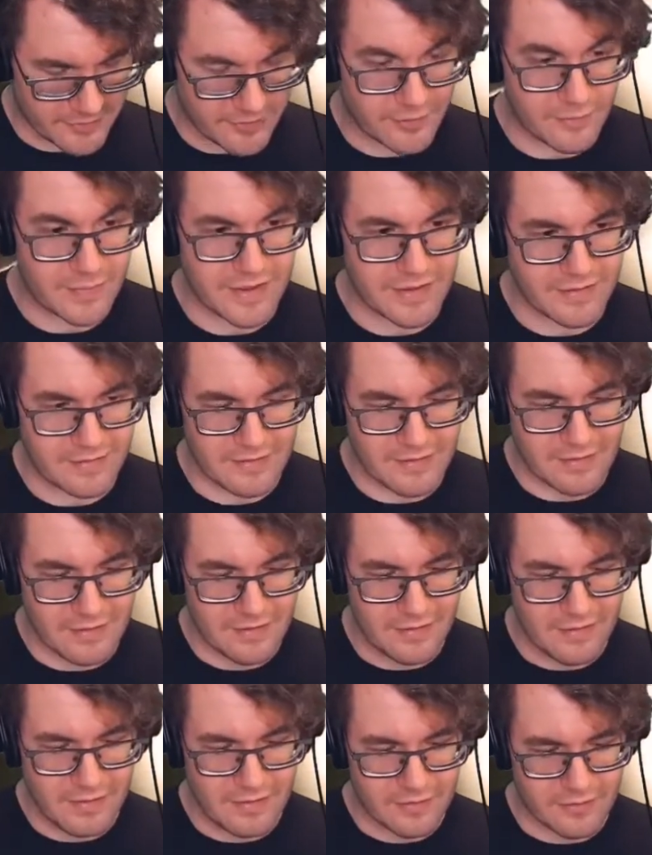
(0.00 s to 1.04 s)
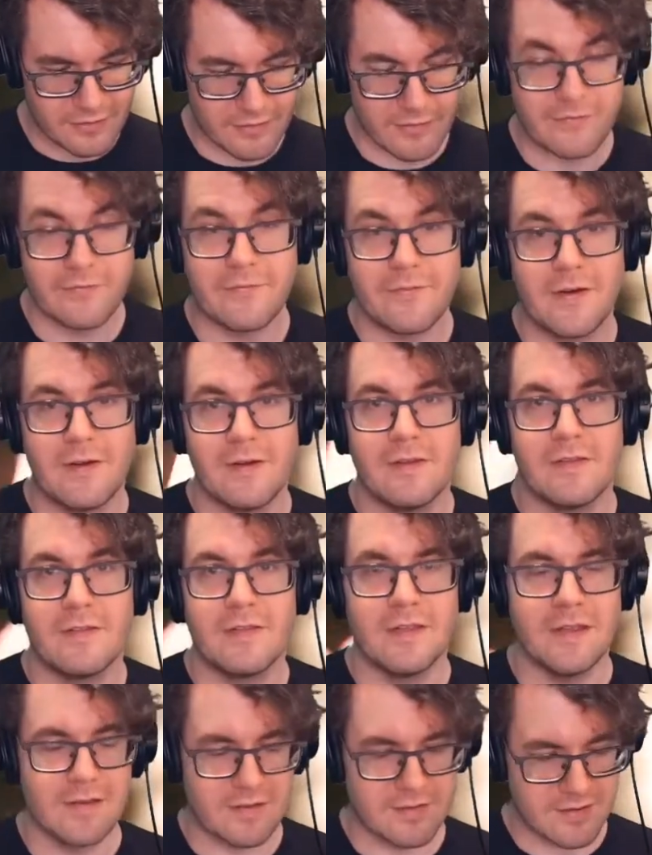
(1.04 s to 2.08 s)
so many sort of fun
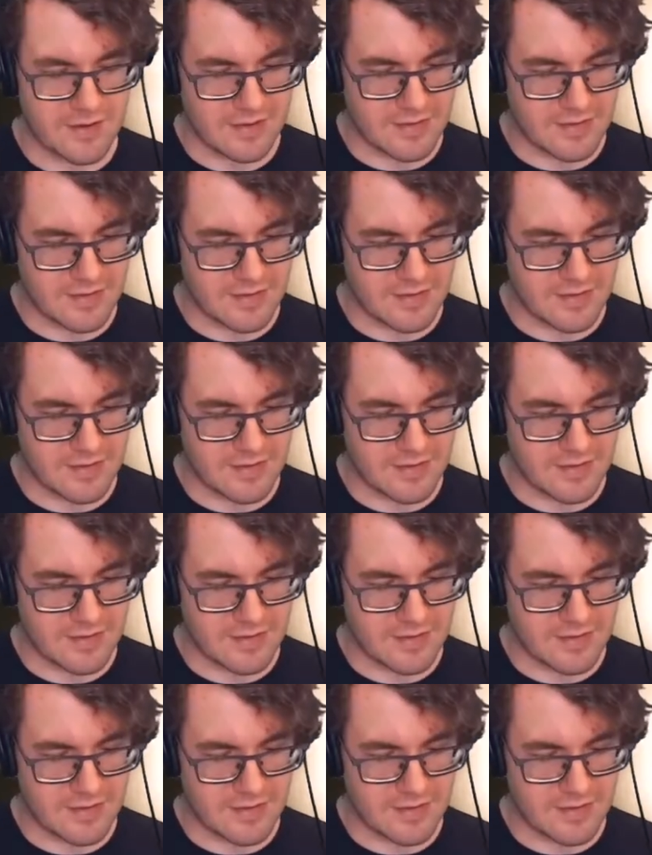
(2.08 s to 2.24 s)
things I